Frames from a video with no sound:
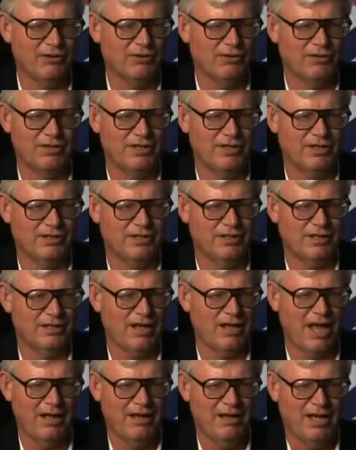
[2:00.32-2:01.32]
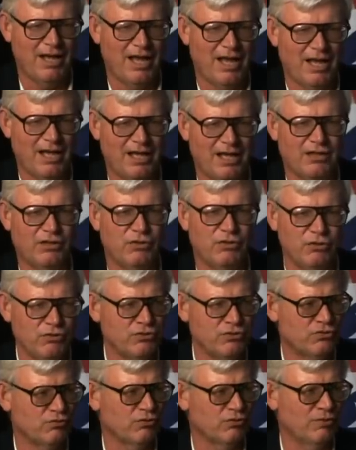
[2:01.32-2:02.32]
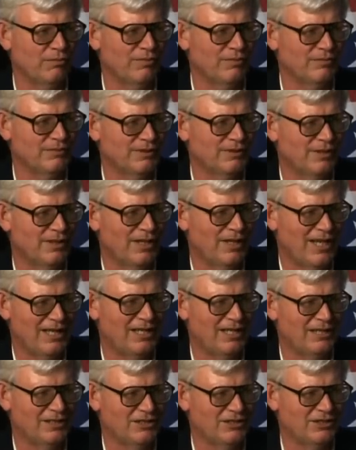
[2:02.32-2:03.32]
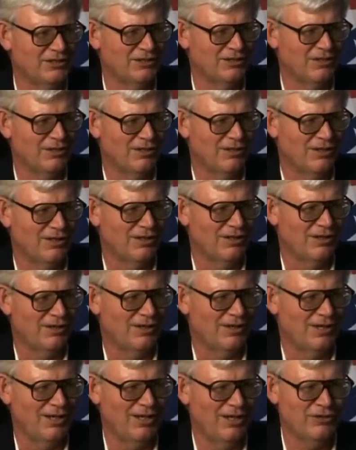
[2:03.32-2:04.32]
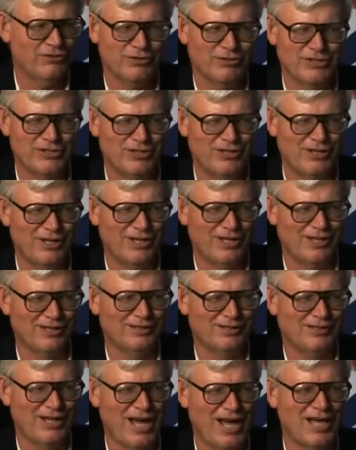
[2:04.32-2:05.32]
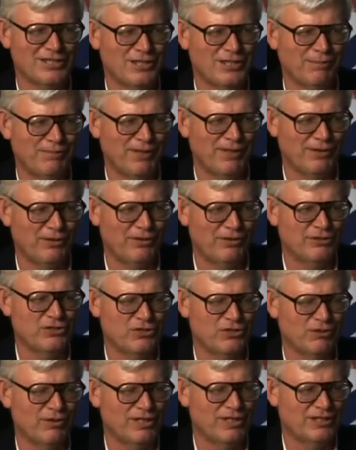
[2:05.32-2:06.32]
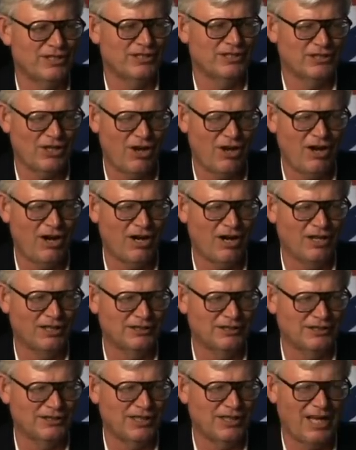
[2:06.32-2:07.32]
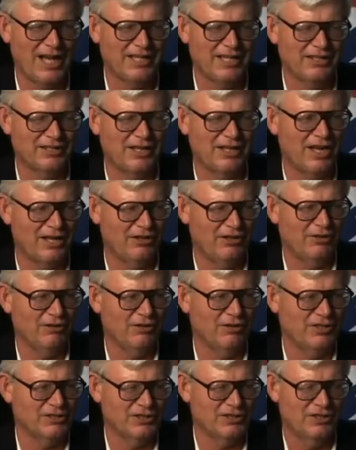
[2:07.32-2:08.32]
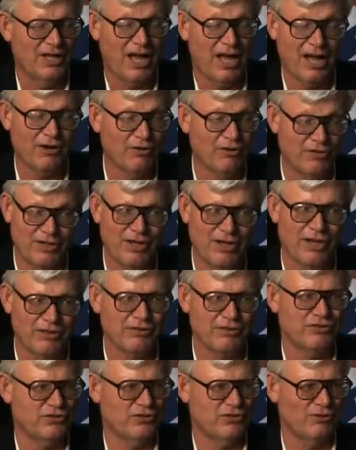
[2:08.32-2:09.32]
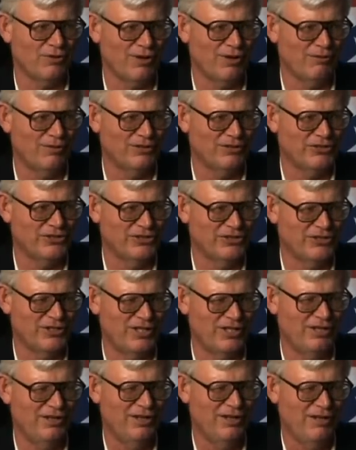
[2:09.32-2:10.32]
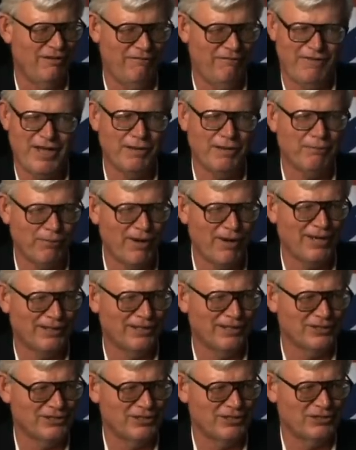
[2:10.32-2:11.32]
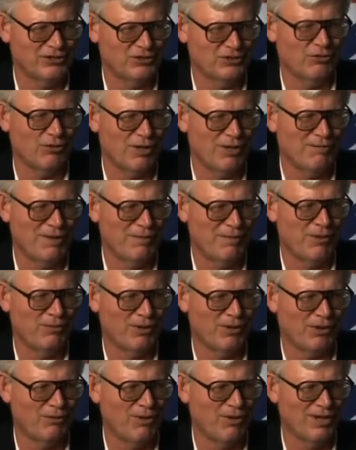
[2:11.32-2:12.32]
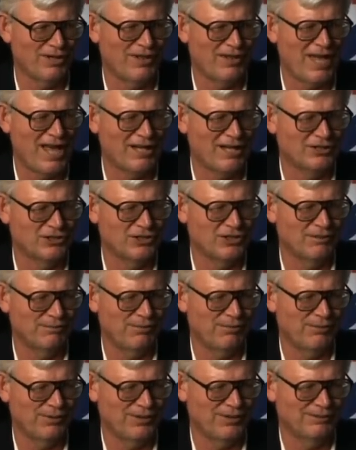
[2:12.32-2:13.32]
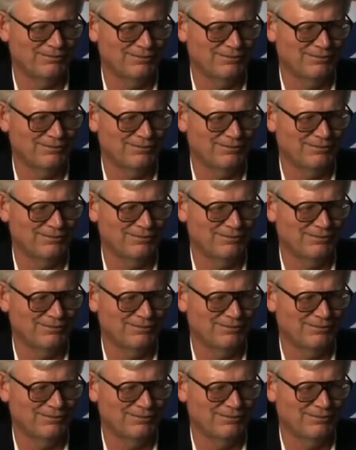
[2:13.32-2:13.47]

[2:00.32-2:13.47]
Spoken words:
don't think that in a newsroom as interested in gossip and good stories as ours, I did not hear this. I heard the other story, which is the fake pregnancy story. Maybe you want to go on to that at some point.